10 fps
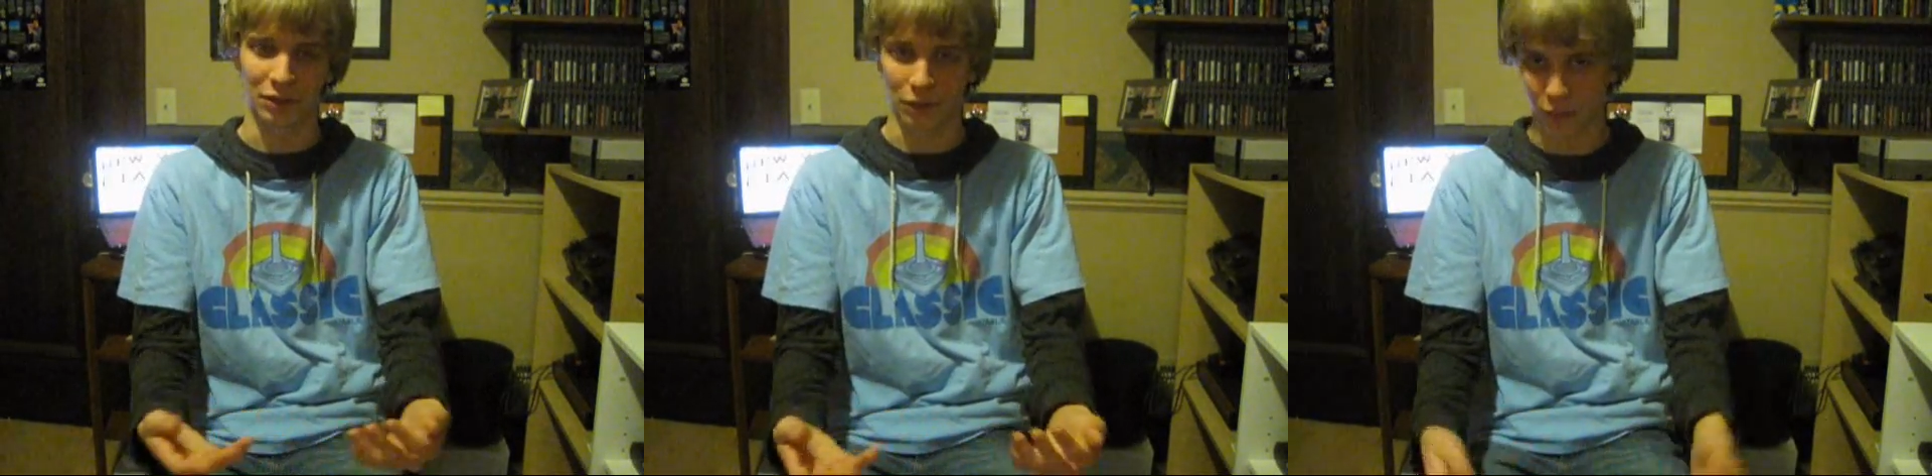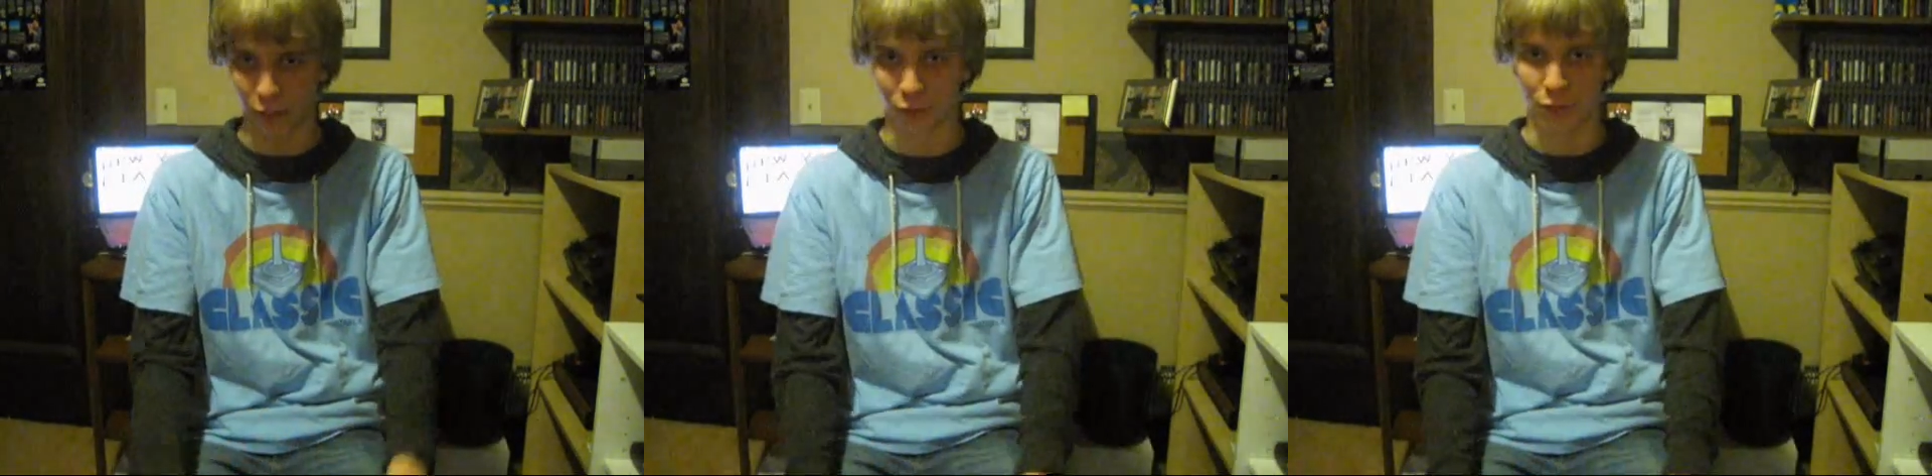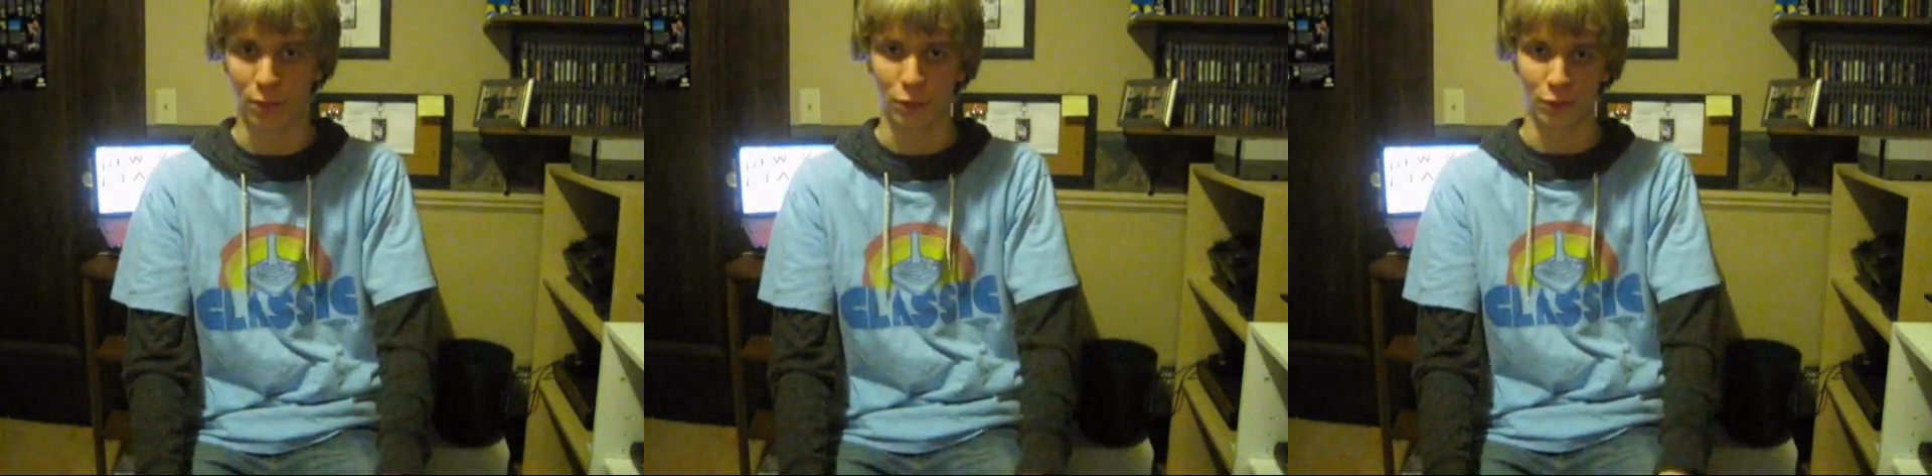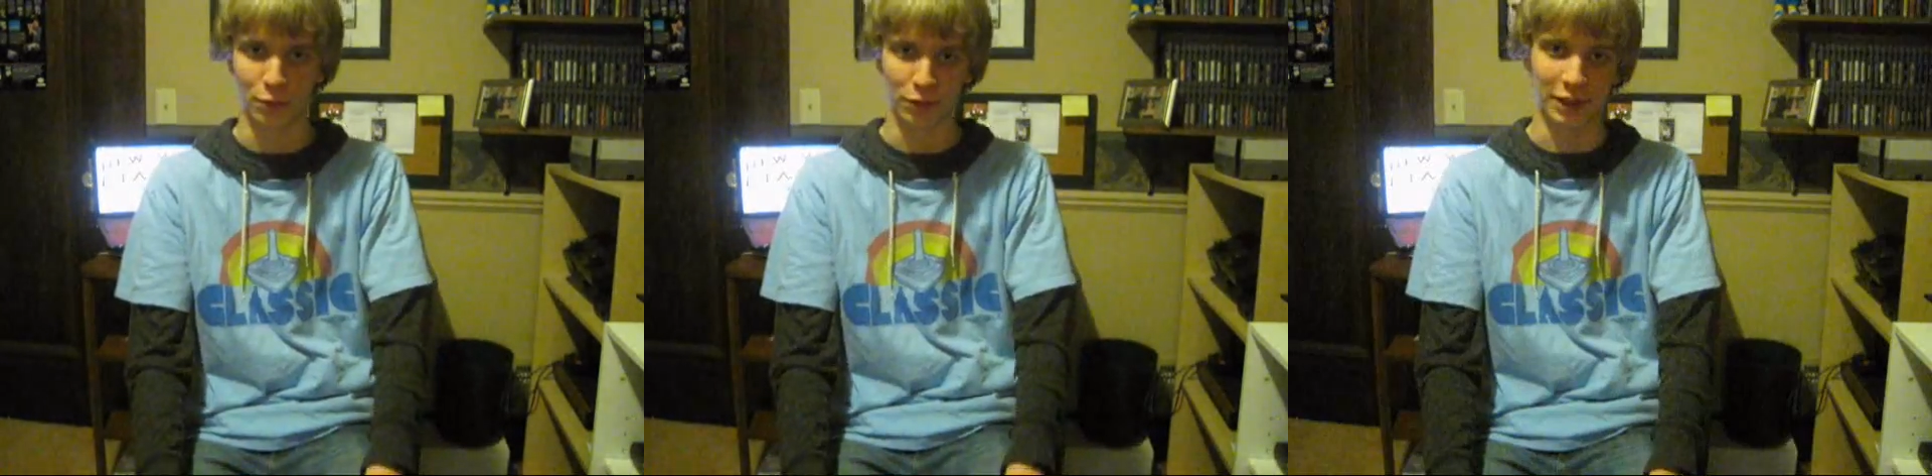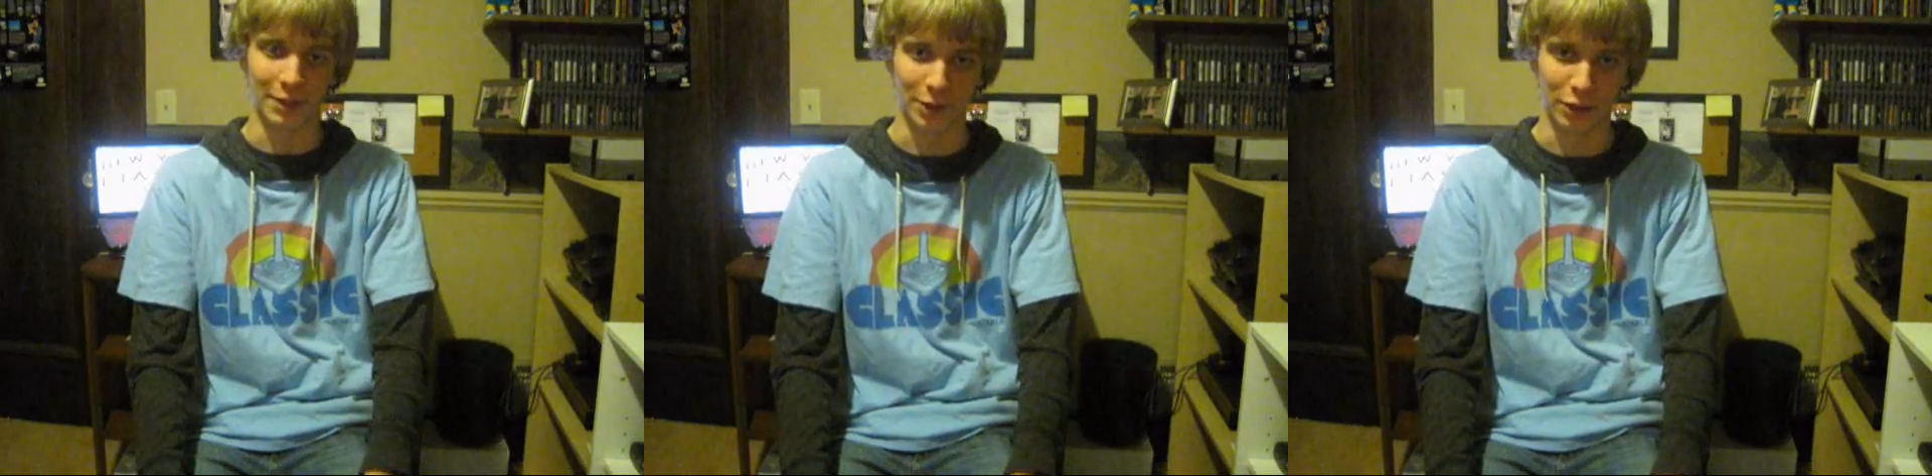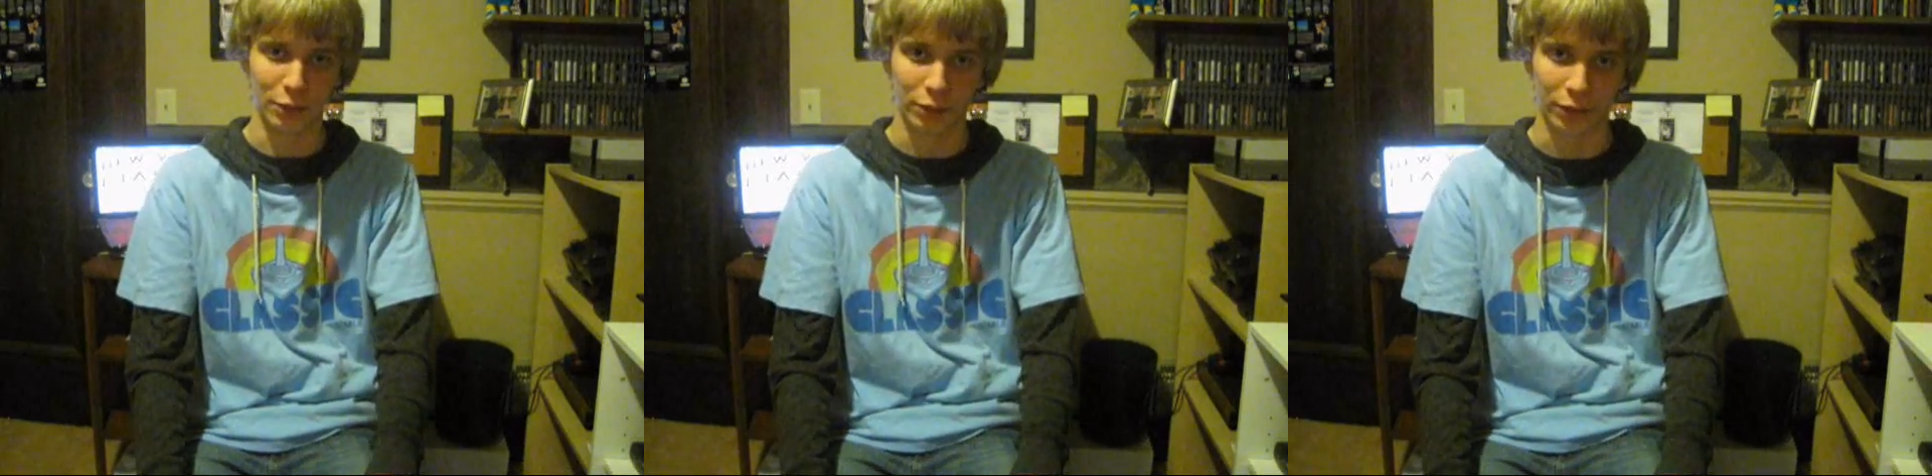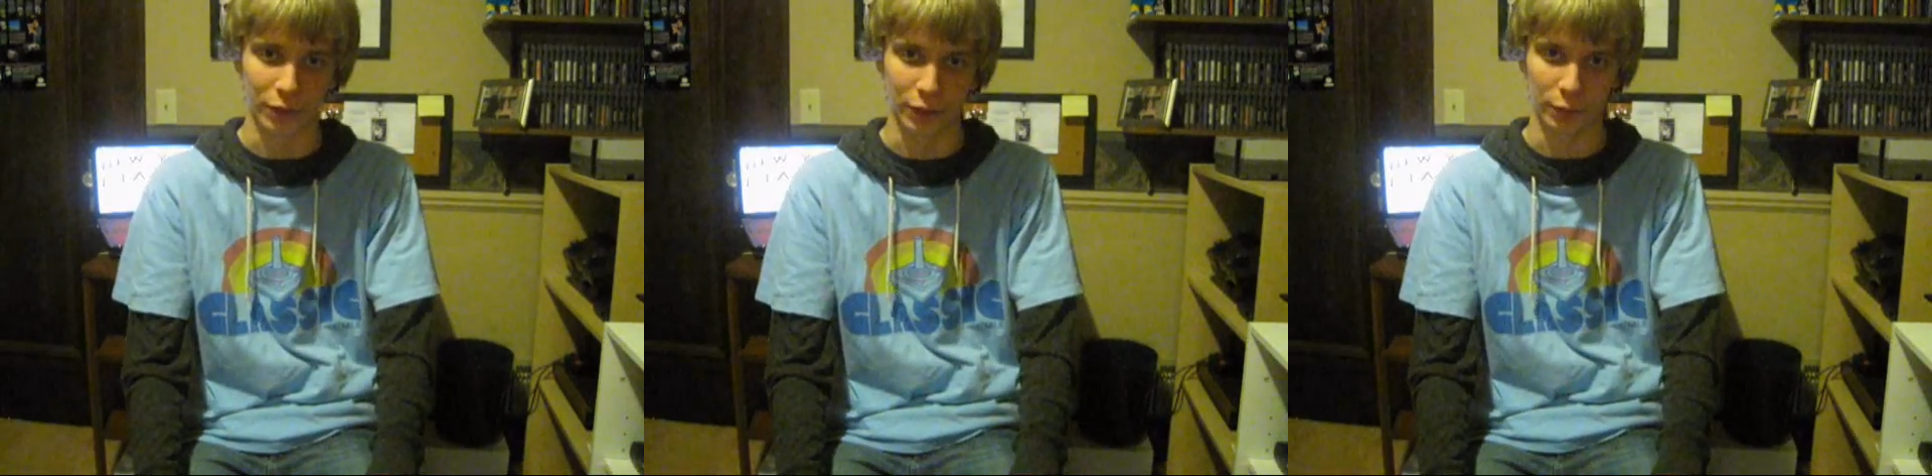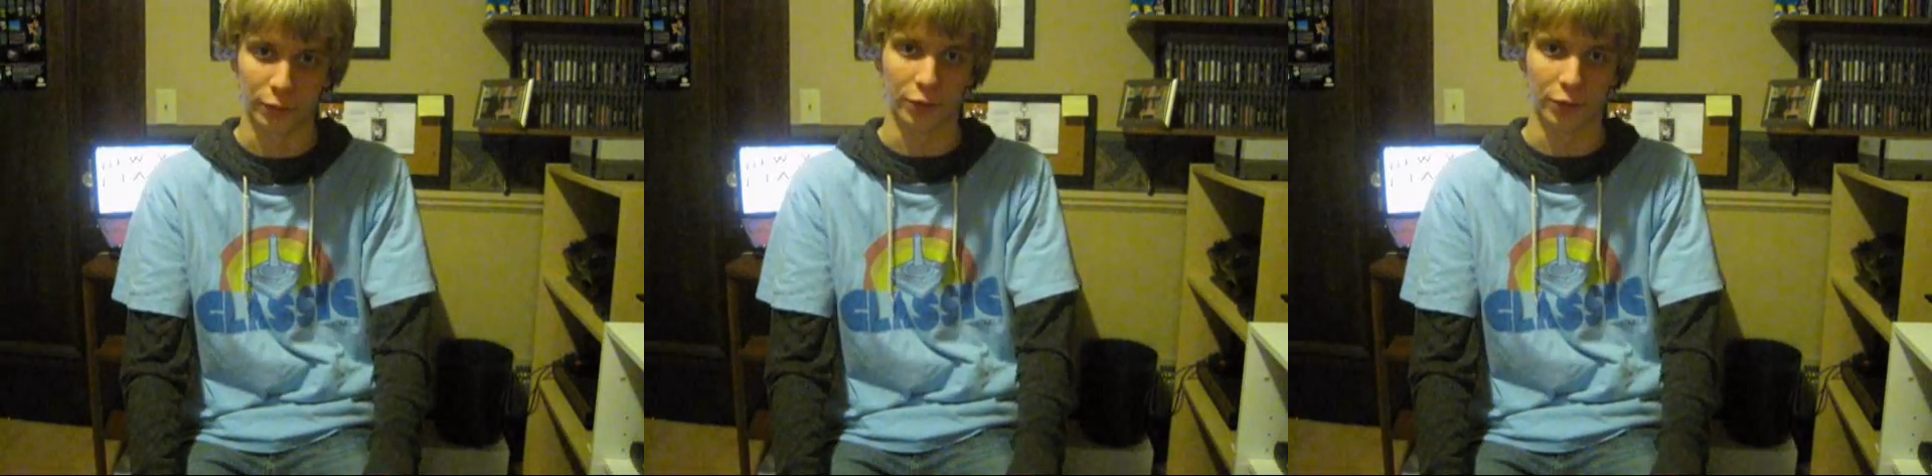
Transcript: of course, want more than one game that uses those.